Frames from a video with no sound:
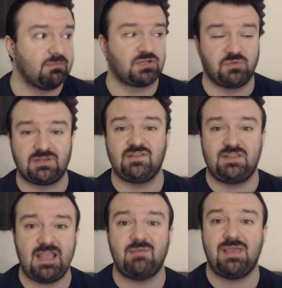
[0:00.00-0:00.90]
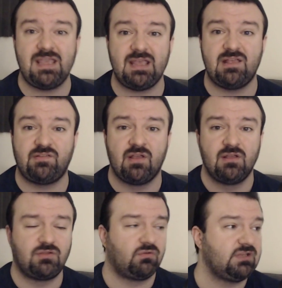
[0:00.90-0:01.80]
much what this game is.
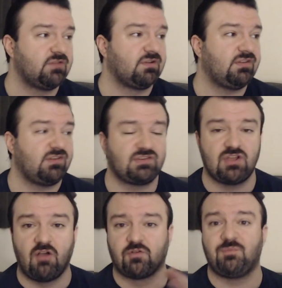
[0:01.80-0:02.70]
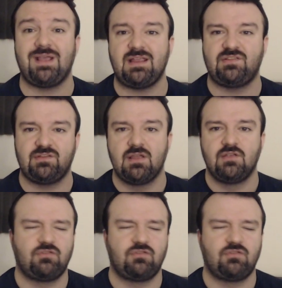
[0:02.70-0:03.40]
The only difference is it's cover-based.